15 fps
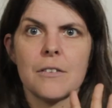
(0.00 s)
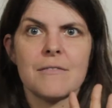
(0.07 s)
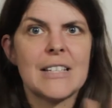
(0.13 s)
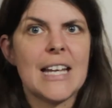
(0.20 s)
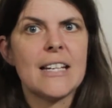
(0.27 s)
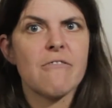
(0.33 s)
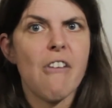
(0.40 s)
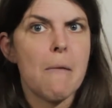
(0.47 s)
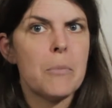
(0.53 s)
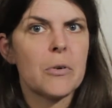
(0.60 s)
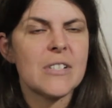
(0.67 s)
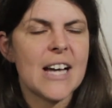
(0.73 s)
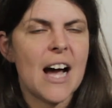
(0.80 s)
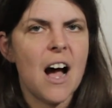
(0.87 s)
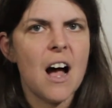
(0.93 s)
of knit
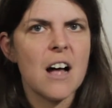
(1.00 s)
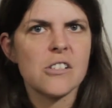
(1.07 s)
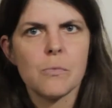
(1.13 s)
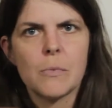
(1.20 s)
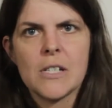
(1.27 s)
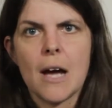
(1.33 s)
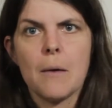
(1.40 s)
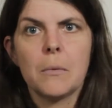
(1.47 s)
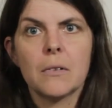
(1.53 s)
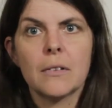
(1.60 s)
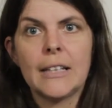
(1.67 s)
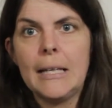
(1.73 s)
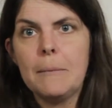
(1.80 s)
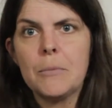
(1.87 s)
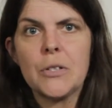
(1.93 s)
reportage, which I will
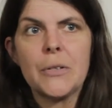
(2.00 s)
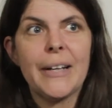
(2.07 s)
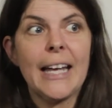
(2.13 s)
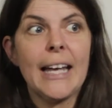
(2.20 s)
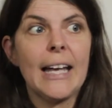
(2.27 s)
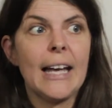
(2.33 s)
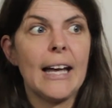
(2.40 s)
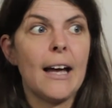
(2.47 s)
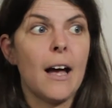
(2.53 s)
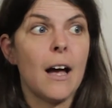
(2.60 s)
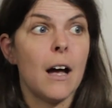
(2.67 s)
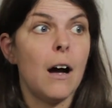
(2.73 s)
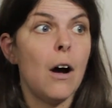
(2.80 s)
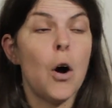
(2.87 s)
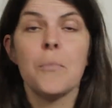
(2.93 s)
keep doing,
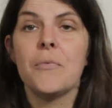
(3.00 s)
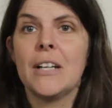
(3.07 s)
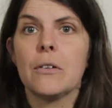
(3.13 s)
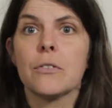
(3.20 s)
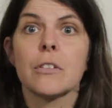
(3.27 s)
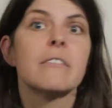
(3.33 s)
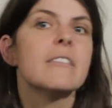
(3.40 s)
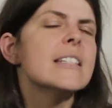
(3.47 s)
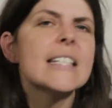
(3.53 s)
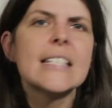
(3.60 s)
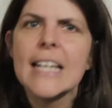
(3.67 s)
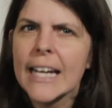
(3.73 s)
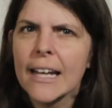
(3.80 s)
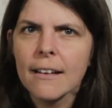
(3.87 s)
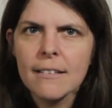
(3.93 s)
hopefully also
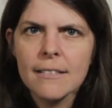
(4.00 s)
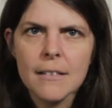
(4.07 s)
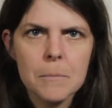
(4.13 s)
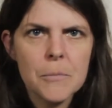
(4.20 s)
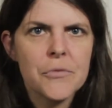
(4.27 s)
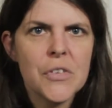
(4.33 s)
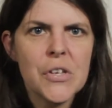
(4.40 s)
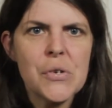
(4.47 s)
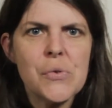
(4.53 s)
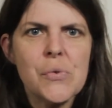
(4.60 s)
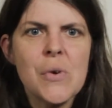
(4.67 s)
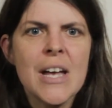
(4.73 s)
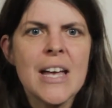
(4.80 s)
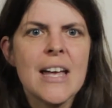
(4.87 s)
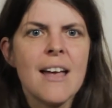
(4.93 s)
visiting some of
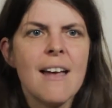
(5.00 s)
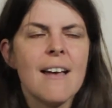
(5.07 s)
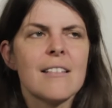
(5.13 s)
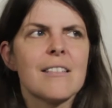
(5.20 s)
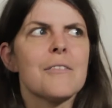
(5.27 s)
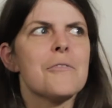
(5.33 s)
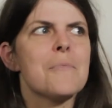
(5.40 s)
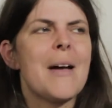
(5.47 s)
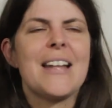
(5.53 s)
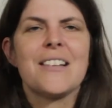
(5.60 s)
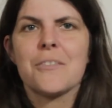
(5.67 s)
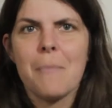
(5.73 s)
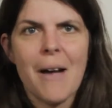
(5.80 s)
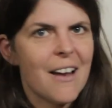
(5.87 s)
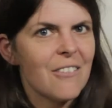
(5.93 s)
you, some of my
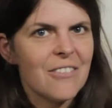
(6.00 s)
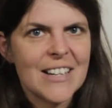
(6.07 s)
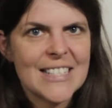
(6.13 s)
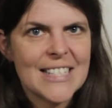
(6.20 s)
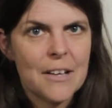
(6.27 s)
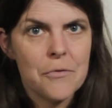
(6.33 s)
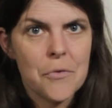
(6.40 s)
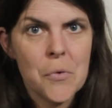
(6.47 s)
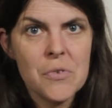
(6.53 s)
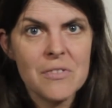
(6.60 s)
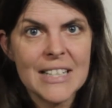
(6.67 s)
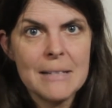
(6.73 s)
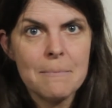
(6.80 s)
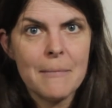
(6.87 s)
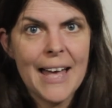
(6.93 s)
inspiring friends that I've
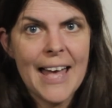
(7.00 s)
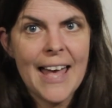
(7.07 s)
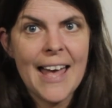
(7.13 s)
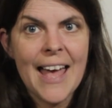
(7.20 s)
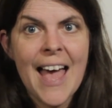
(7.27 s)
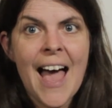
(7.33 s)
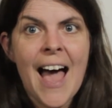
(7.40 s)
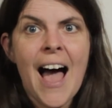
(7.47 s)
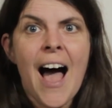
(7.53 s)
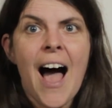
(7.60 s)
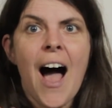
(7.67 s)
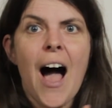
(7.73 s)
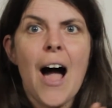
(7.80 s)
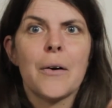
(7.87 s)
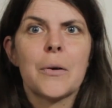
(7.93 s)
already met.
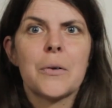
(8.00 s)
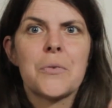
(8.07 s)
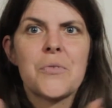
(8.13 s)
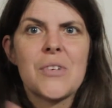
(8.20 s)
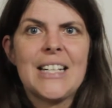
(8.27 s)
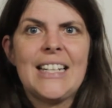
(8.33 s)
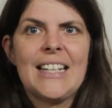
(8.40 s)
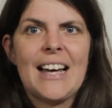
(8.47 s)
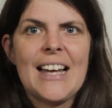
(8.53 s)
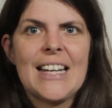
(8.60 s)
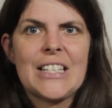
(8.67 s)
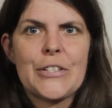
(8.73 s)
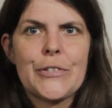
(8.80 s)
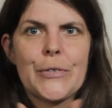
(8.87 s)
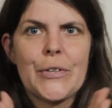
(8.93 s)
I would really
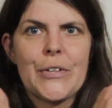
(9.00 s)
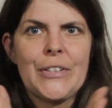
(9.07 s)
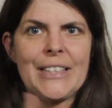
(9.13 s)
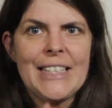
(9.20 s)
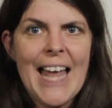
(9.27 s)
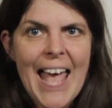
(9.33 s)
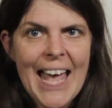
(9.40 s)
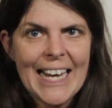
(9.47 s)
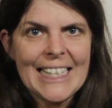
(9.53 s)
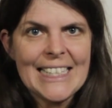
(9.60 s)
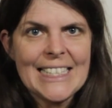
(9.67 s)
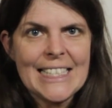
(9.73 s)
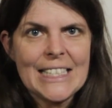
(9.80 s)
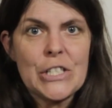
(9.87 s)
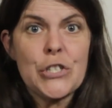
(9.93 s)
like to
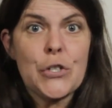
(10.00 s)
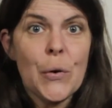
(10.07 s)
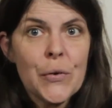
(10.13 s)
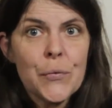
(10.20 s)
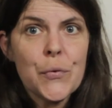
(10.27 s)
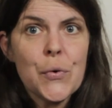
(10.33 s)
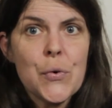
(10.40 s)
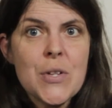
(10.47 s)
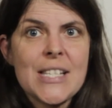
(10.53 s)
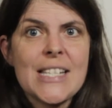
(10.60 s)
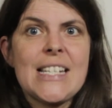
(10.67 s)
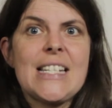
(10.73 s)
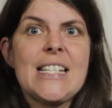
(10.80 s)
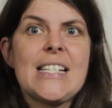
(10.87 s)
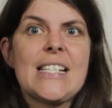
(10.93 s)
connect and join
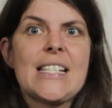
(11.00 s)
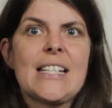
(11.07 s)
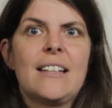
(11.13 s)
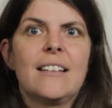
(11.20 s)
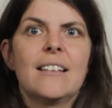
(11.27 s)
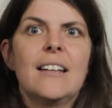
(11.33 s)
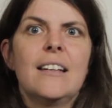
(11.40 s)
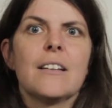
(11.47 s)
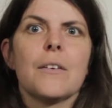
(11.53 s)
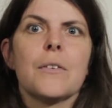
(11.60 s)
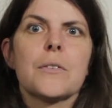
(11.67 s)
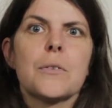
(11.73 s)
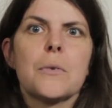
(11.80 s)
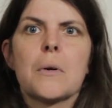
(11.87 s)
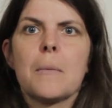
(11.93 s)
forces and, you know,
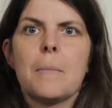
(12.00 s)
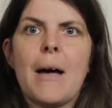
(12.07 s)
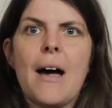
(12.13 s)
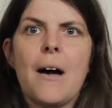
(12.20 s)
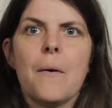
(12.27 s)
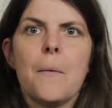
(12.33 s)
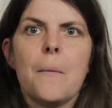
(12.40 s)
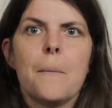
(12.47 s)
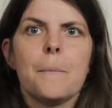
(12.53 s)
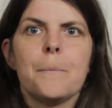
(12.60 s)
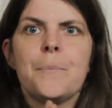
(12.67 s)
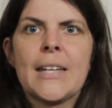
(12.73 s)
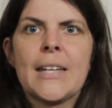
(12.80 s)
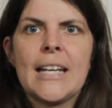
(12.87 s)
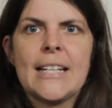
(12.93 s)
talk about
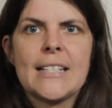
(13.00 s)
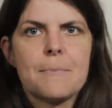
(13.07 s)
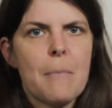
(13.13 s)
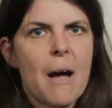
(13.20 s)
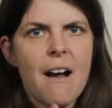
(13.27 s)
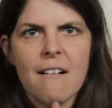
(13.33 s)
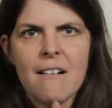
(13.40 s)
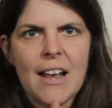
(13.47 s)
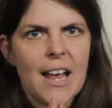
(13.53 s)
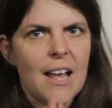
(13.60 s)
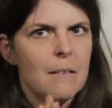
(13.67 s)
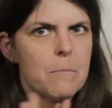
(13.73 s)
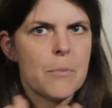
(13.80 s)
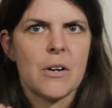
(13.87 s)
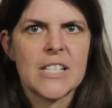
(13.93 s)

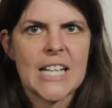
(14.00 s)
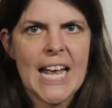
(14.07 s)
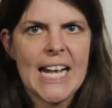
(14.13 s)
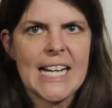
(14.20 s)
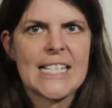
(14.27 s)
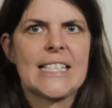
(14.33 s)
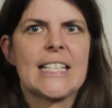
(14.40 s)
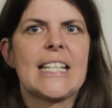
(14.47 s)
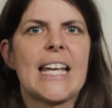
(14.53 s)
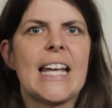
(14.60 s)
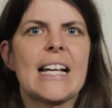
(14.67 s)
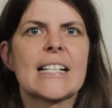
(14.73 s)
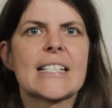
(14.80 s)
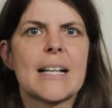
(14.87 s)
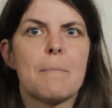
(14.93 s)
inspiring projects and
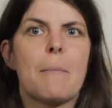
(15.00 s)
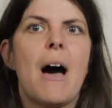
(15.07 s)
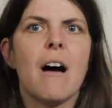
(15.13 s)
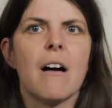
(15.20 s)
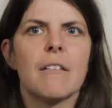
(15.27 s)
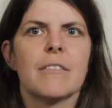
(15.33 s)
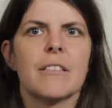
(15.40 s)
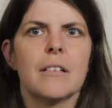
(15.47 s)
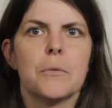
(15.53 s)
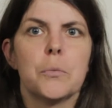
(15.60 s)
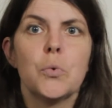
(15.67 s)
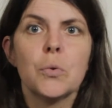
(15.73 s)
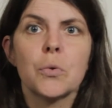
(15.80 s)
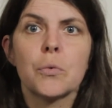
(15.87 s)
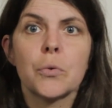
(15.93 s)
things. I'm part of a
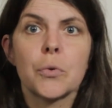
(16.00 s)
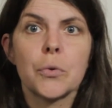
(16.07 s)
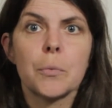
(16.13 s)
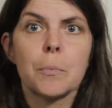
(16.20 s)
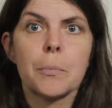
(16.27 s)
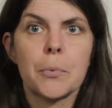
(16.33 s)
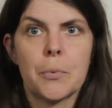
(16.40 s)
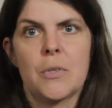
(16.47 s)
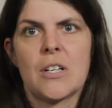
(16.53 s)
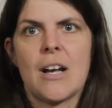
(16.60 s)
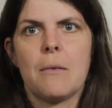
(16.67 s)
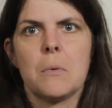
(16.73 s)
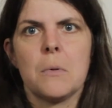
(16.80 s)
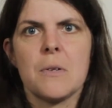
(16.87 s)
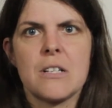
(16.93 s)
wool group, which I
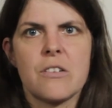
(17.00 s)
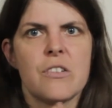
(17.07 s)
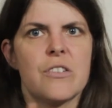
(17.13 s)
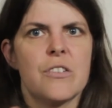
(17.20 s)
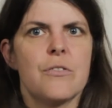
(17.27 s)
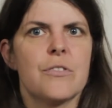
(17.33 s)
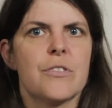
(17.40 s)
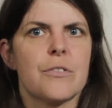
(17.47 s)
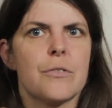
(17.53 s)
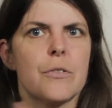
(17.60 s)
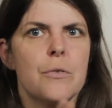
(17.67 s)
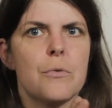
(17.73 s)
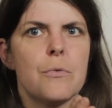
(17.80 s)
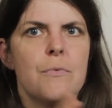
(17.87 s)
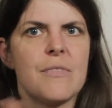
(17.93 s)
will introduce
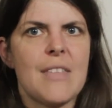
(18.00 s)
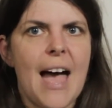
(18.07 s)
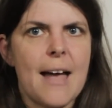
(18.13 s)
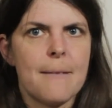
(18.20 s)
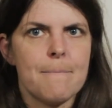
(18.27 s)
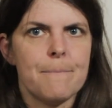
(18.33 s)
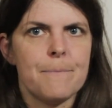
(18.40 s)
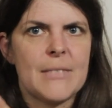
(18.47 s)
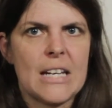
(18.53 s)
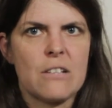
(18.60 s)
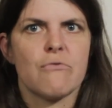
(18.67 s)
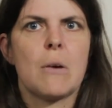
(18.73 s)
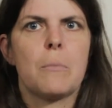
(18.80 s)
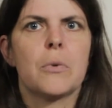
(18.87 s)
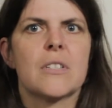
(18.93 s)
through that knit
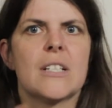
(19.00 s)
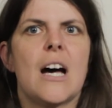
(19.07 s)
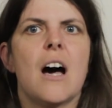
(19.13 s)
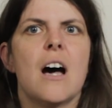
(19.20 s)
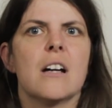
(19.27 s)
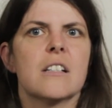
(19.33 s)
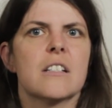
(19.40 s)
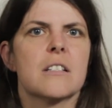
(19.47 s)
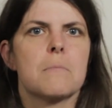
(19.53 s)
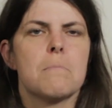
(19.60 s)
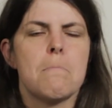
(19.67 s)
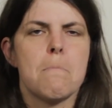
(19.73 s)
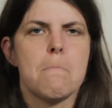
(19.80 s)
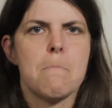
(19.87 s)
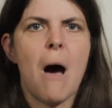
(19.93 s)
reportage
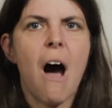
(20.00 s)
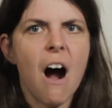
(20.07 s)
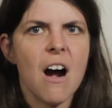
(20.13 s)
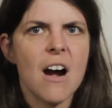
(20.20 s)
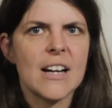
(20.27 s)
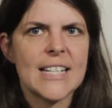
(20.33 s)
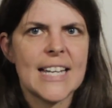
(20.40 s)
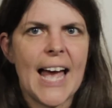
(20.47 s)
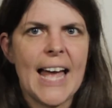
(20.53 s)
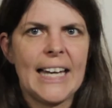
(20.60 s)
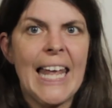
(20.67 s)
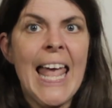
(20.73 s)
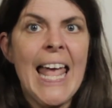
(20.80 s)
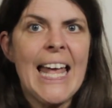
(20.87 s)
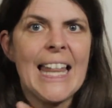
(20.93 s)
part. And
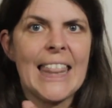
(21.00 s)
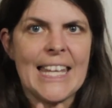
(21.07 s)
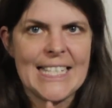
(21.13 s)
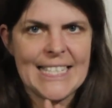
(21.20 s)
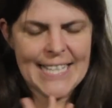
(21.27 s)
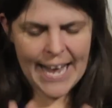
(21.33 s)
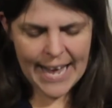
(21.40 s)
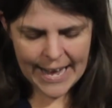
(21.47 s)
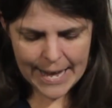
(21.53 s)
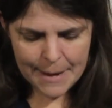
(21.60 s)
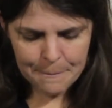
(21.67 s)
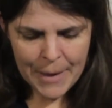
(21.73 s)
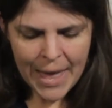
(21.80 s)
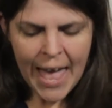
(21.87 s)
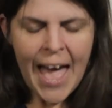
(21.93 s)
this
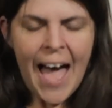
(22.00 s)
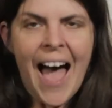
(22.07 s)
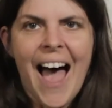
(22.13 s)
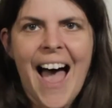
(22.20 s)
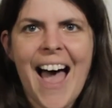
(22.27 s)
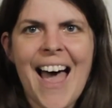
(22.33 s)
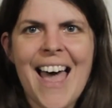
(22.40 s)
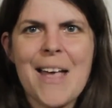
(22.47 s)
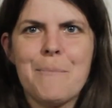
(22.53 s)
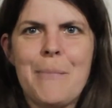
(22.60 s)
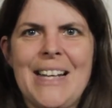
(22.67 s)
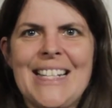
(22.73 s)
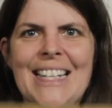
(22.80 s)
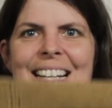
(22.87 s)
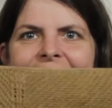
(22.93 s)
time I
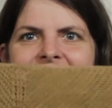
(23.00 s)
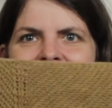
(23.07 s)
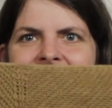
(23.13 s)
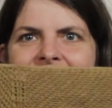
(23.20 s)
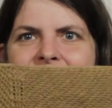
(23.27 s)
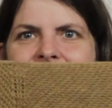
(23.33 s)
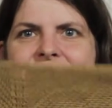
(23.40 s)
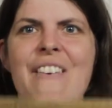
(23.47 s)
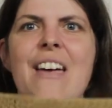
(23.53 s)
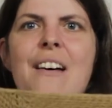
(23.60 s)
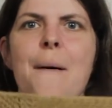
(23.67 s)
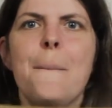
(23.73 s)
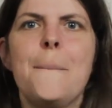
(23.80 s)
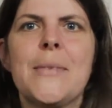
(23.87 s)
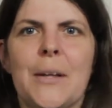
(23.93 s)
basically
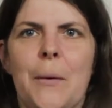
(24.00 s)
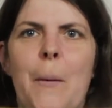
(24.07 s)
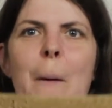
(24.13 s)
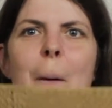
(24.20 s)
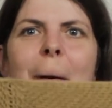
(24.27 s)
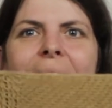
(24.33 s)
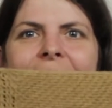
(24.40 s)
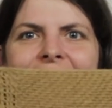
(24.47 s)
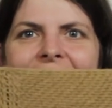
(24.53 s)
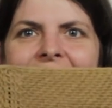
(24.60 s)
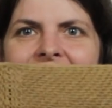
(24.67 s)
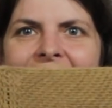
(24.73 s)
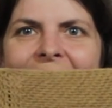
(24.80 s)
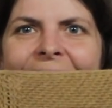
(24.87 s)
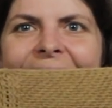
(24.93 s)
filmed,
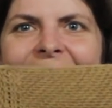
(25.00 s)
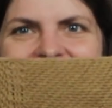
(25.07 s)
I